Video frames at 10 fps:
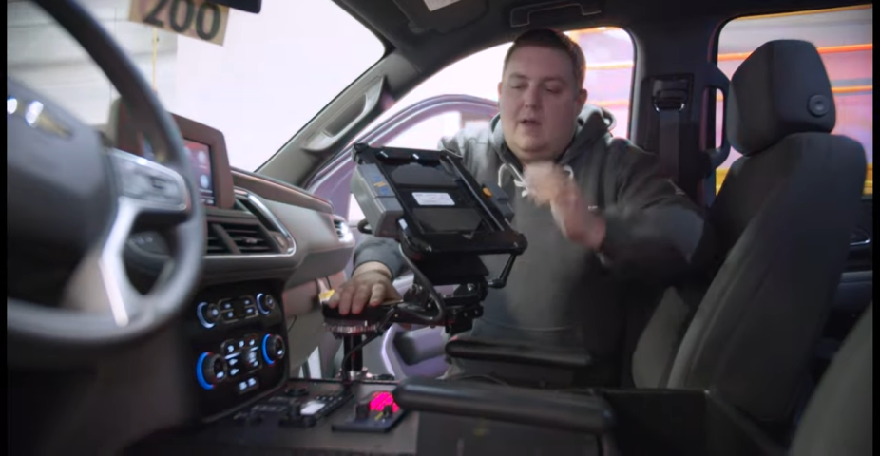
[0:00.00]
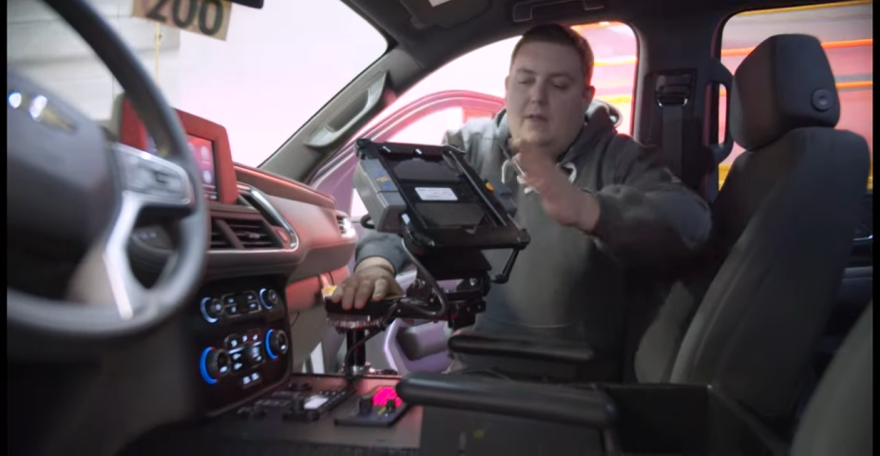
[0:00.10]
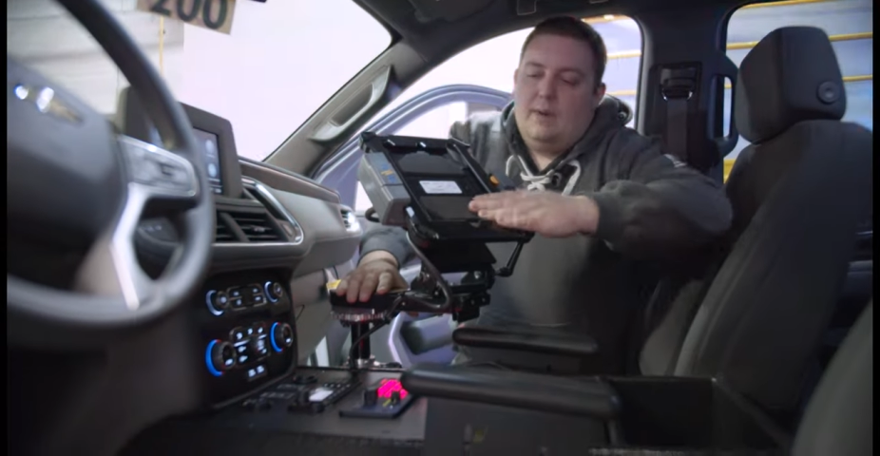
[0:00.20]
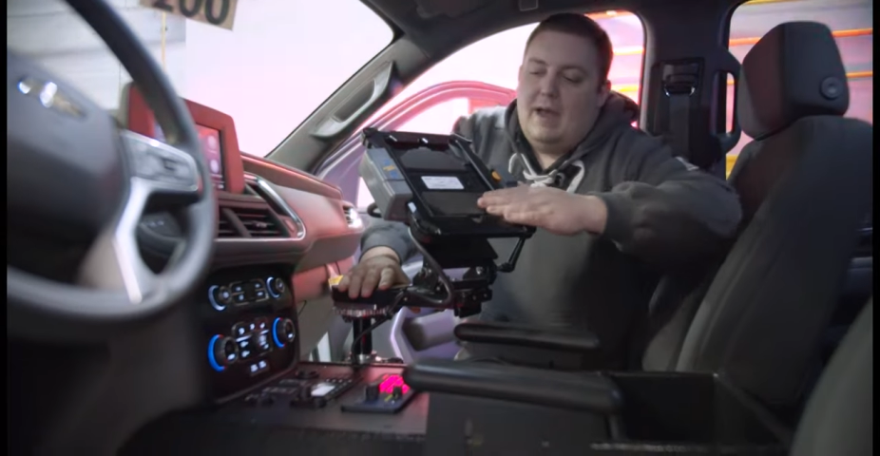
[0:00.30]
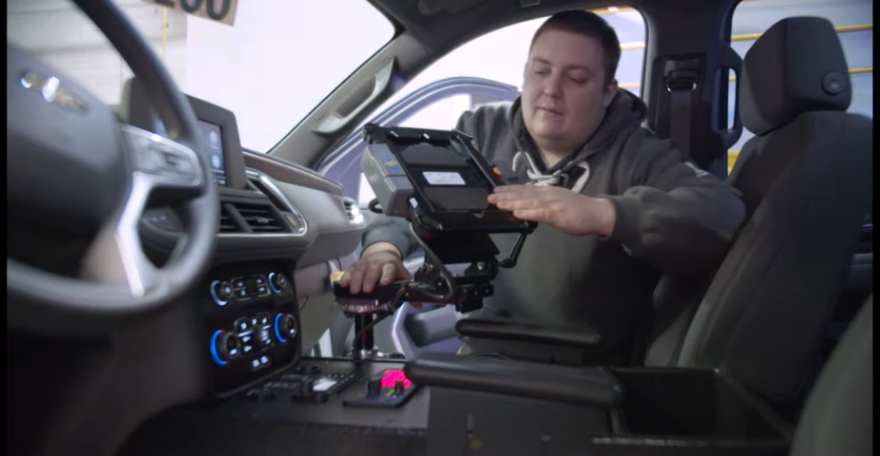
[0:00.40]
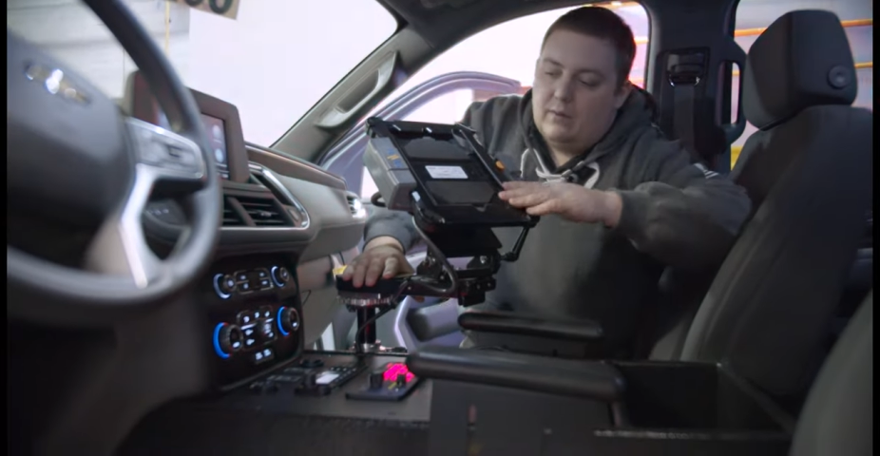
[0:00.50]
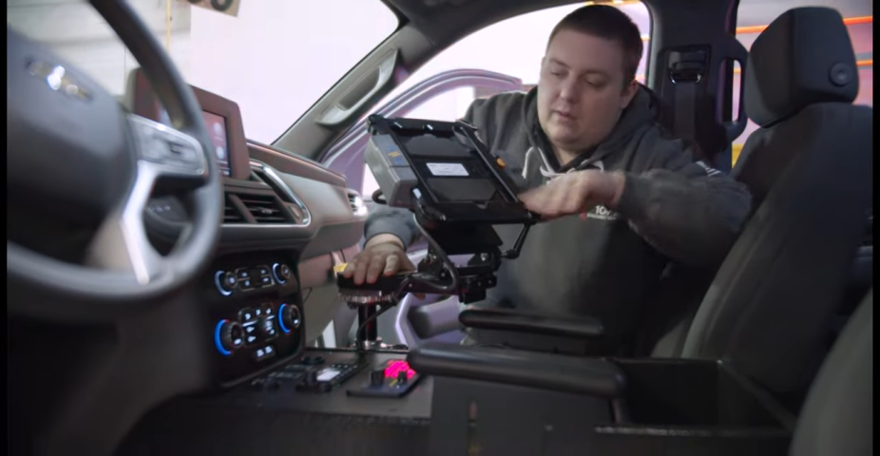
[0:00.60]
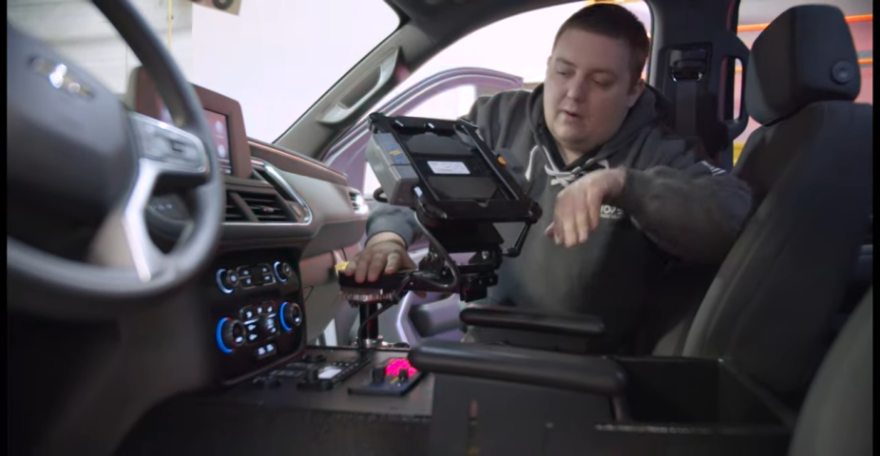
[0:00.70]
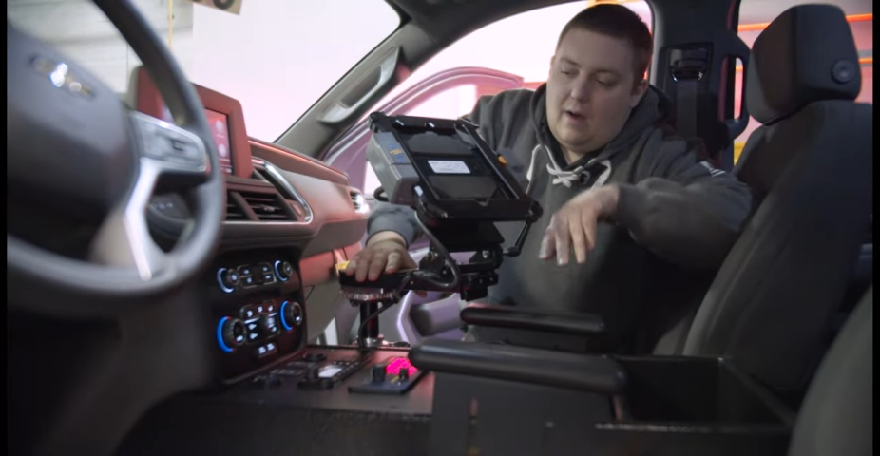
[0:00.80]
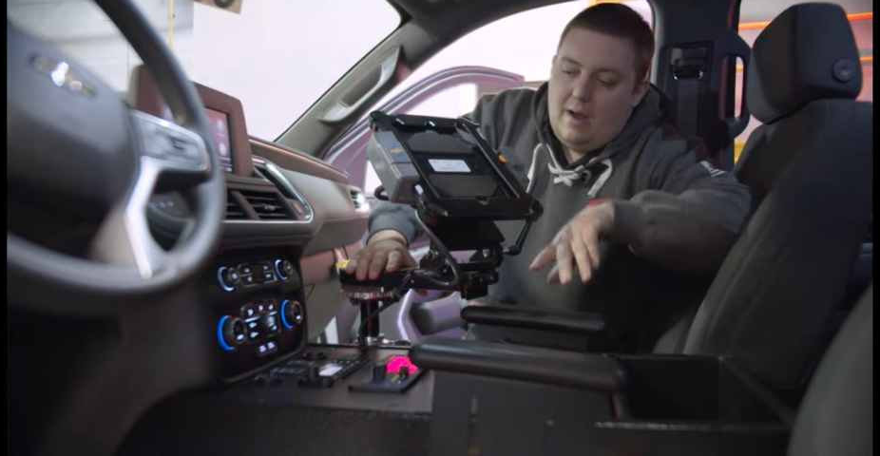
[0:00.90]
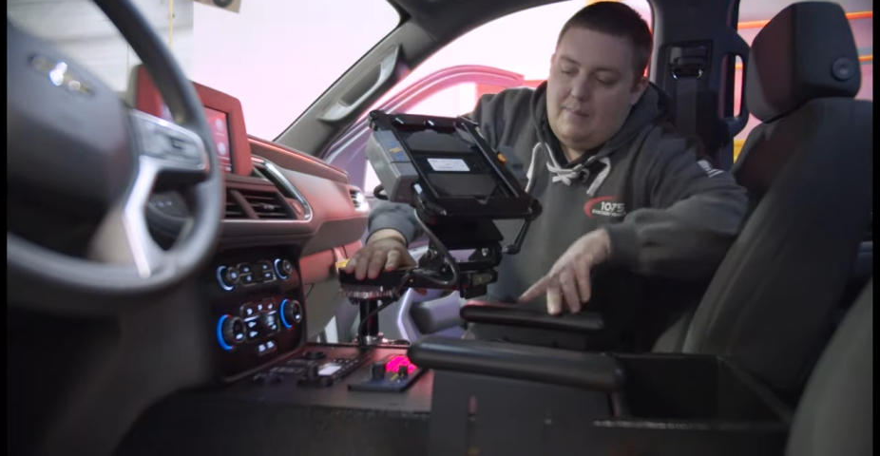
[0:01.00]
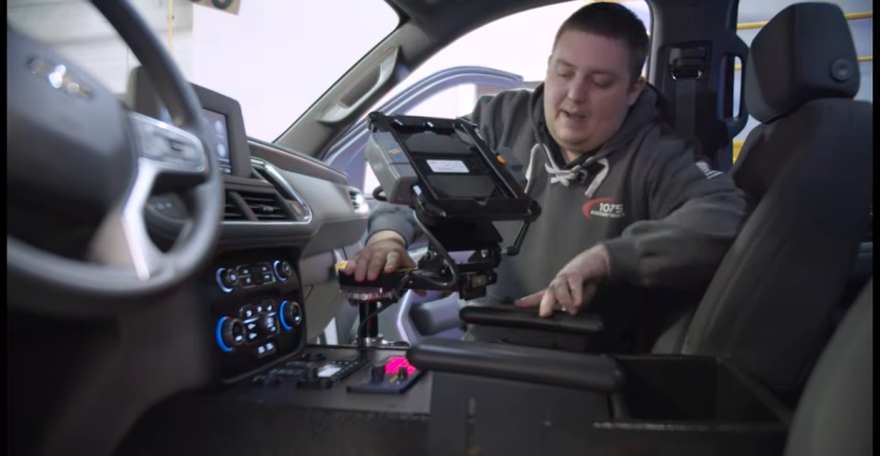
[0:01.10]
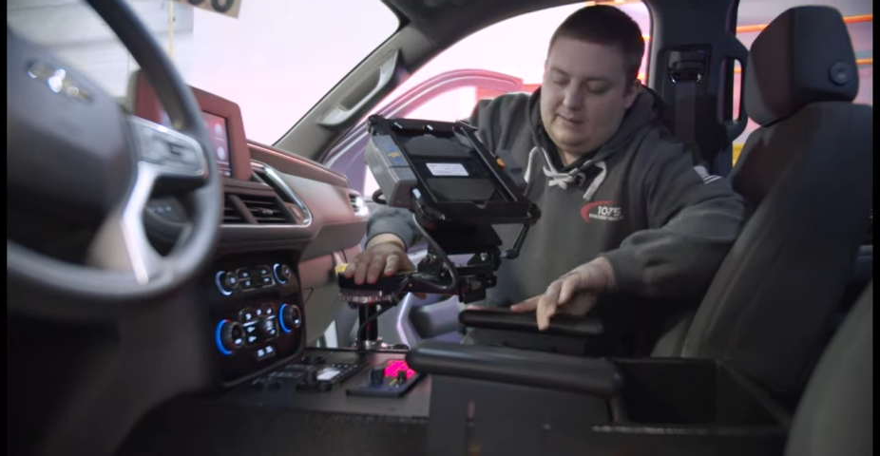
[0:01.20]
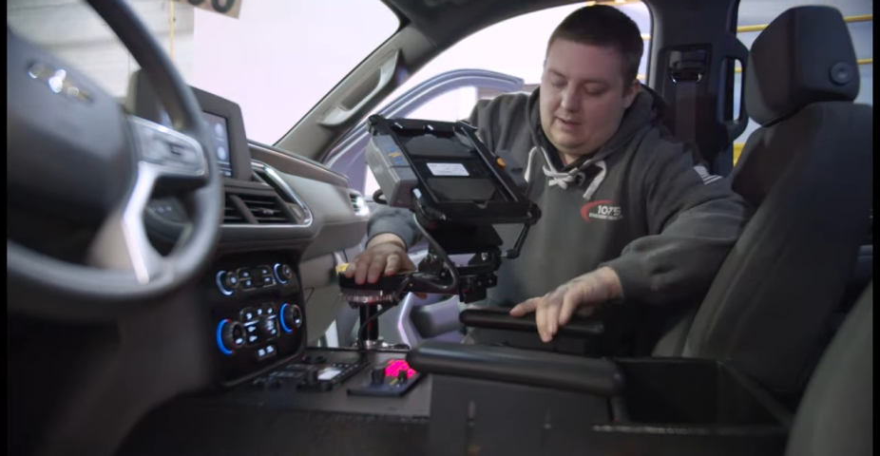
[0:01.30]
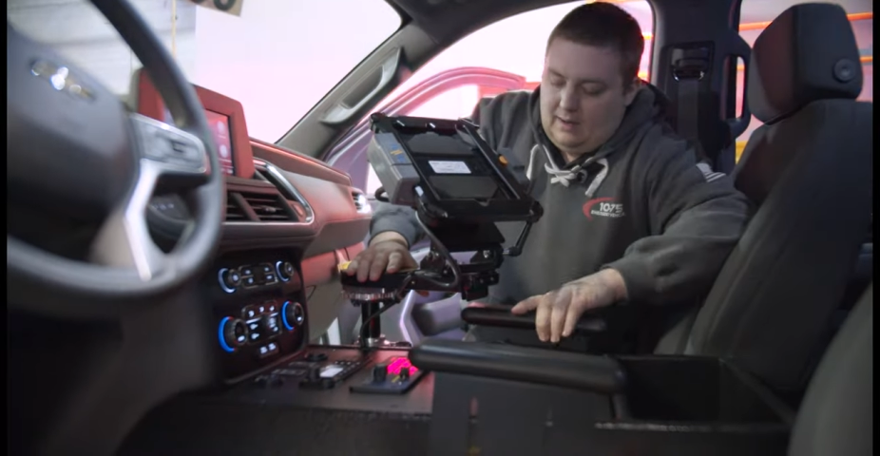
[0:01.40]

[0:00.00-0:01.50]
And then we have one of their iPad